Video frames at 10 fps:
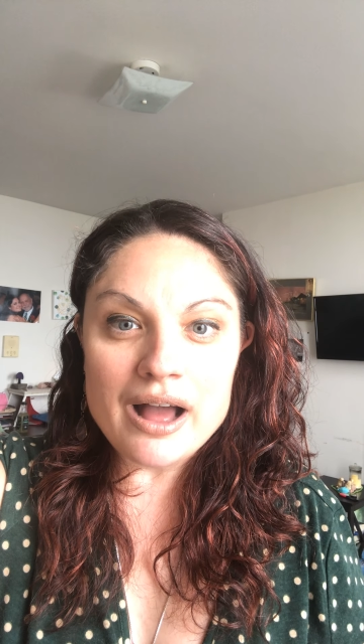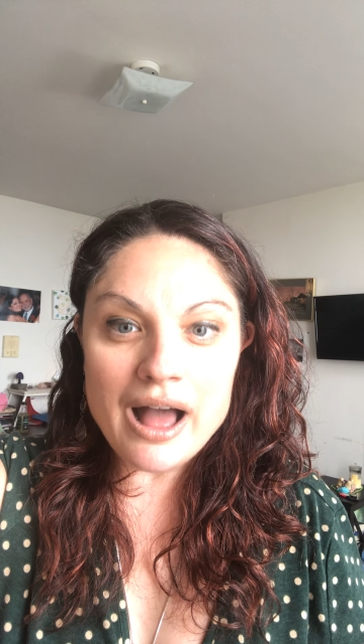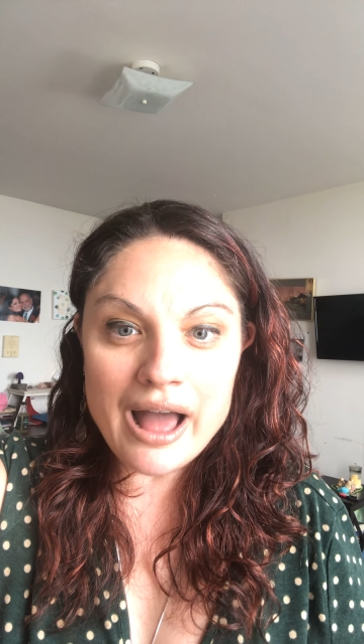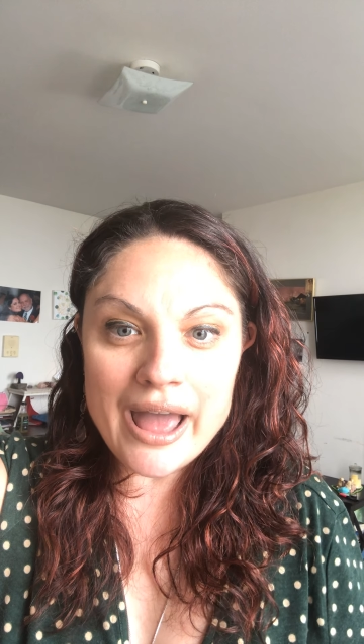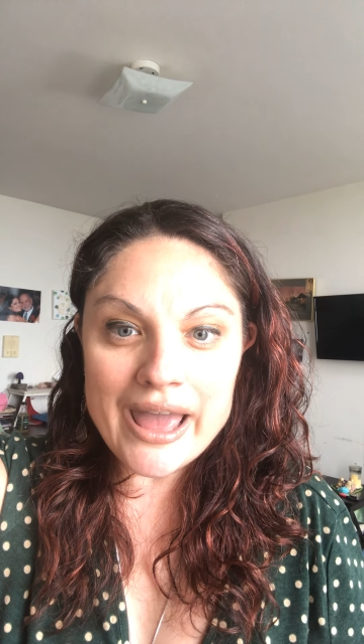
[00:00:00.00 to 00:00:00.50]

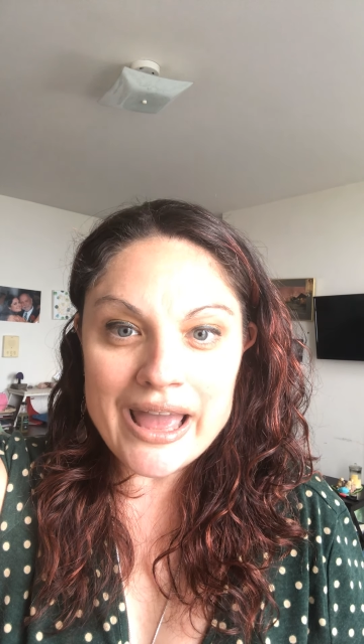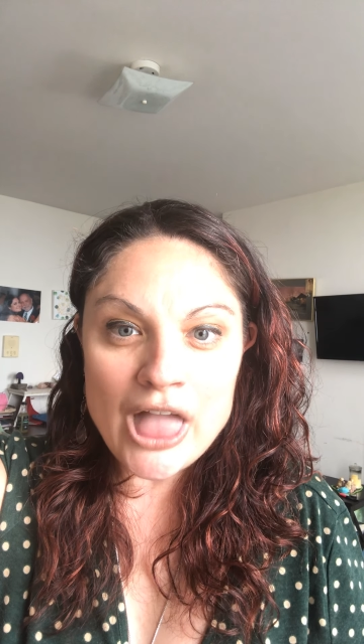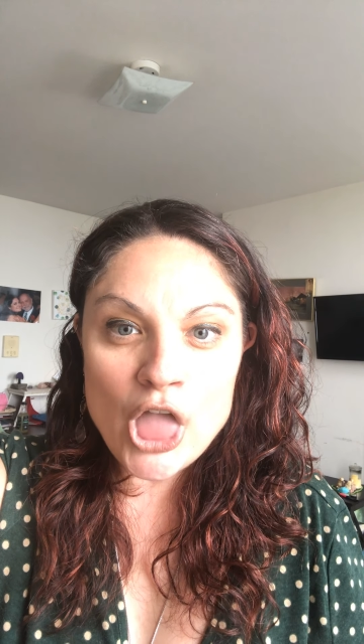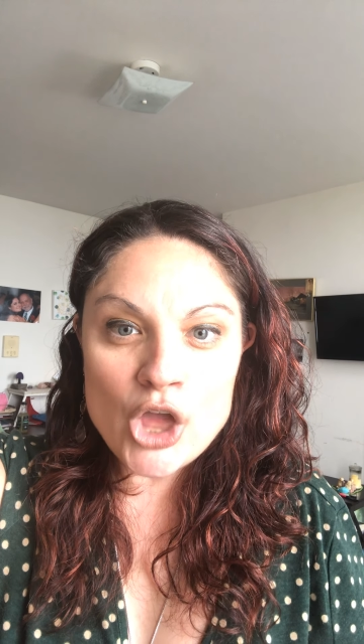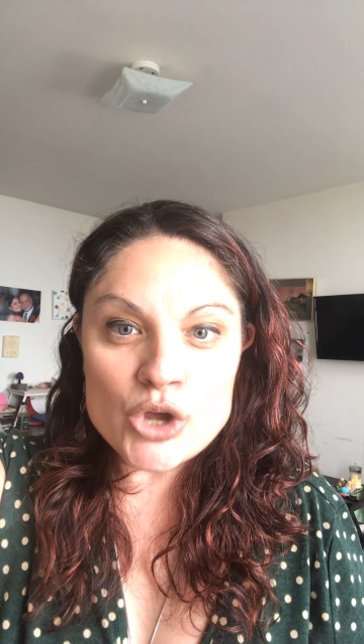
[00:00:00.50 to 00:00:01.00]
I
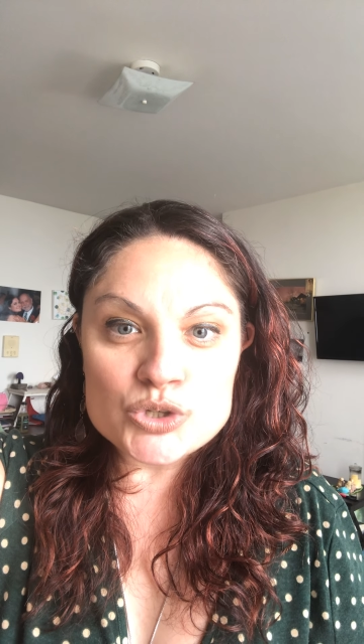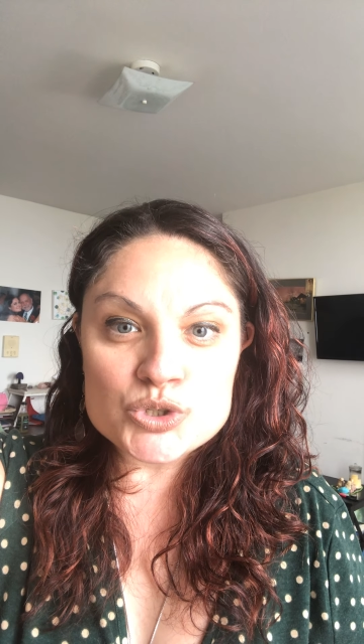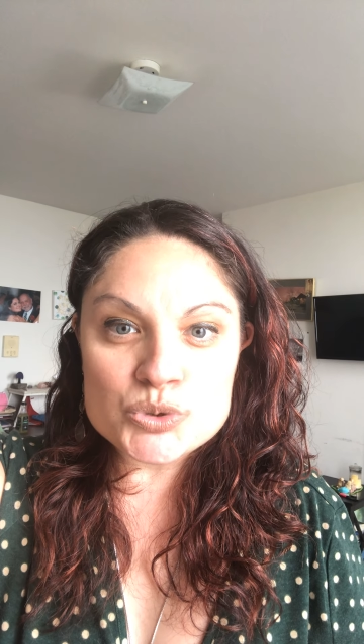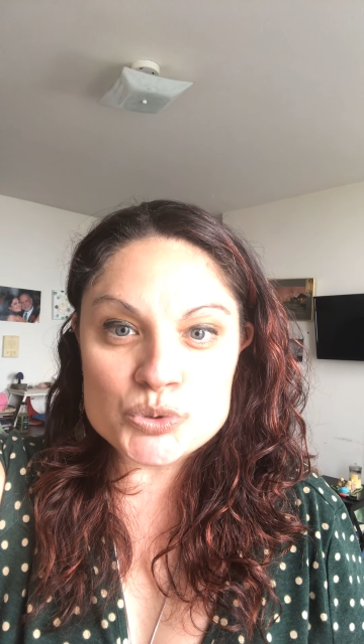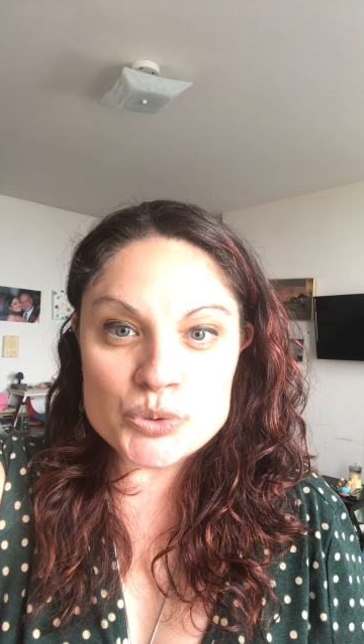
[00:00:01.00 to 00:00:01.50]

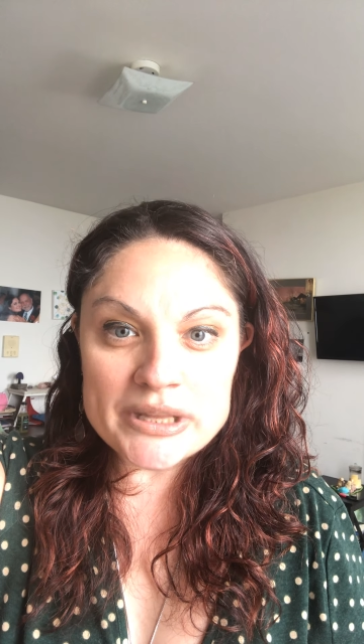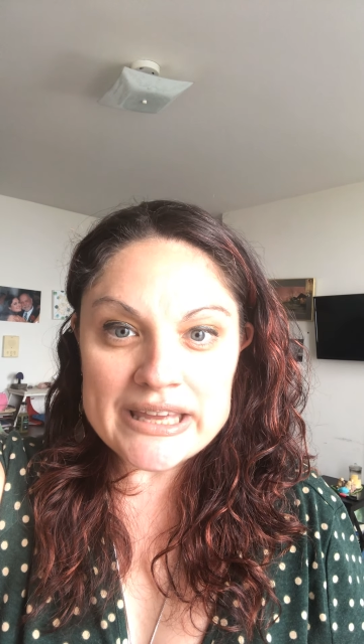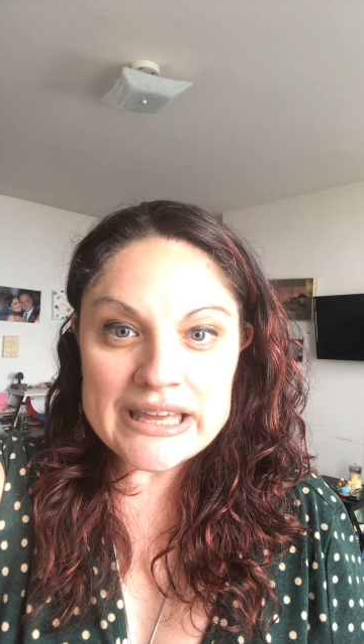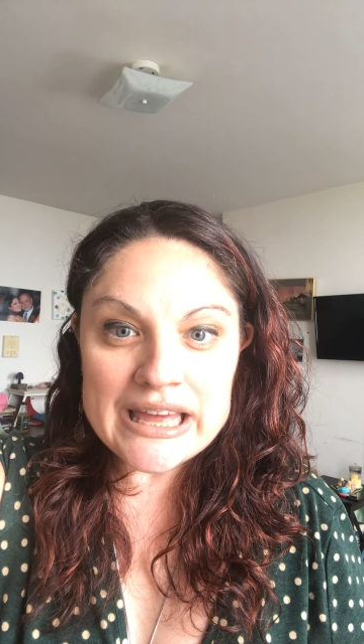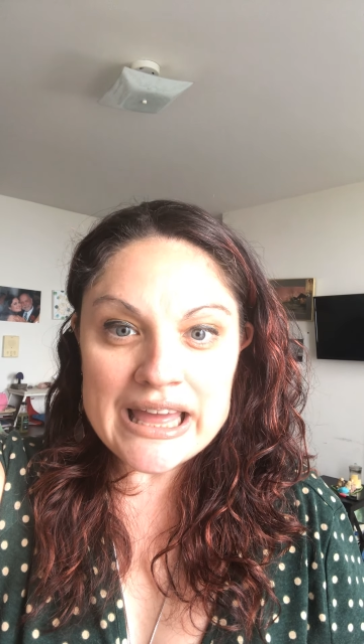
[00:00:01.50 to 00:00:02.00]

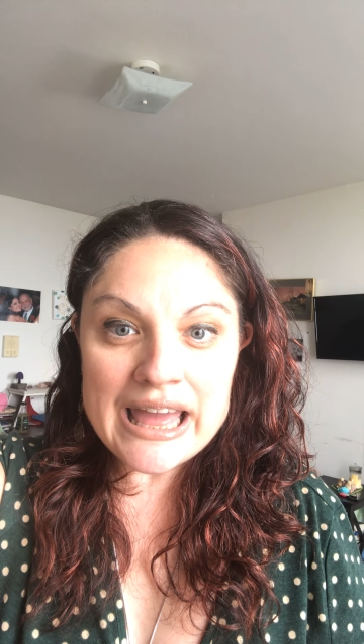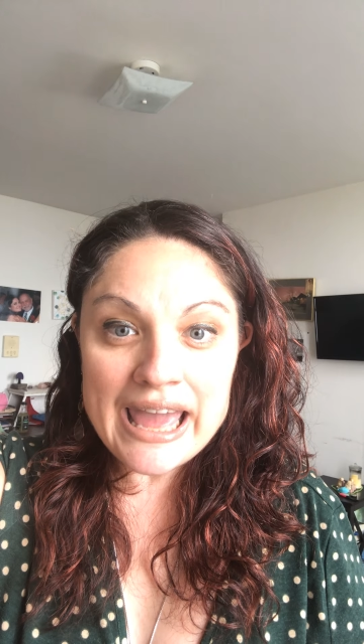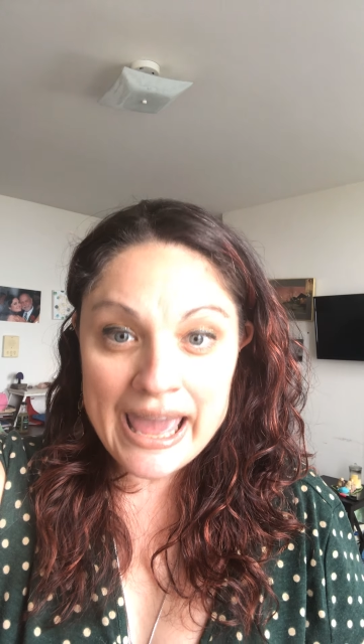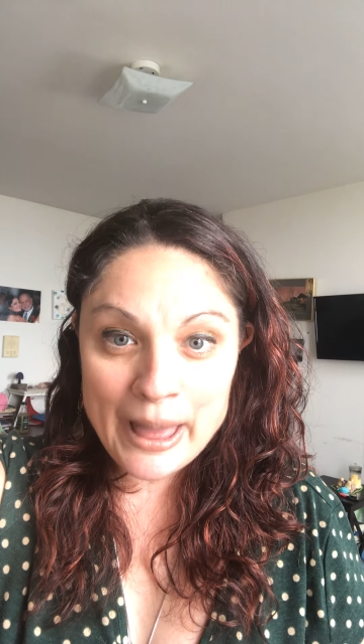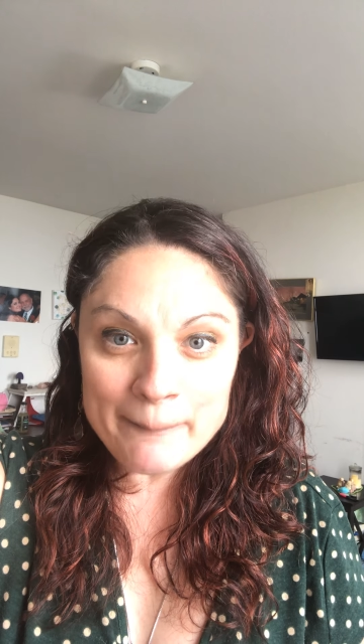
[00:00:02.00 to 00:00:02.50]
truly
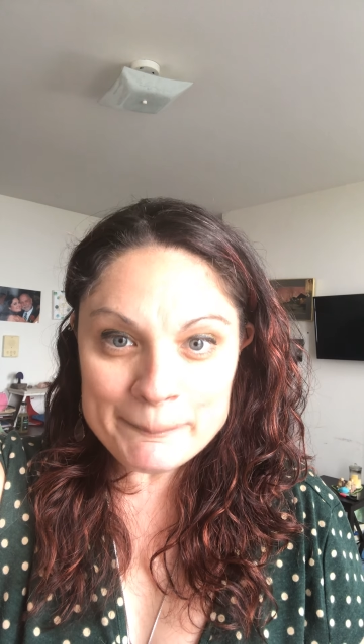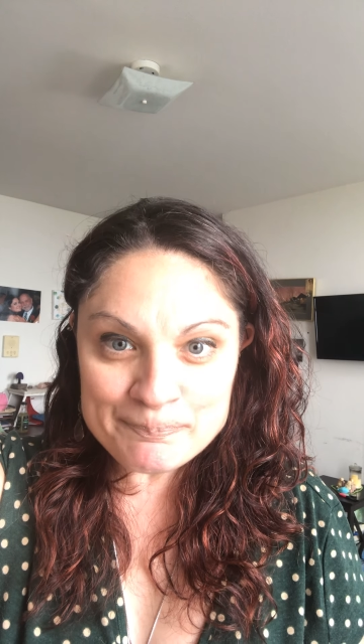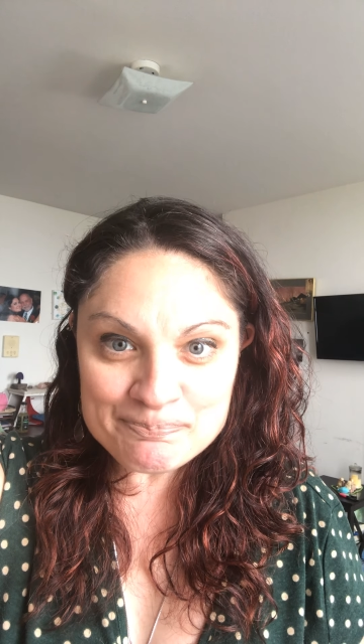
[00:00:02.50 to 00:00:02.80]
am,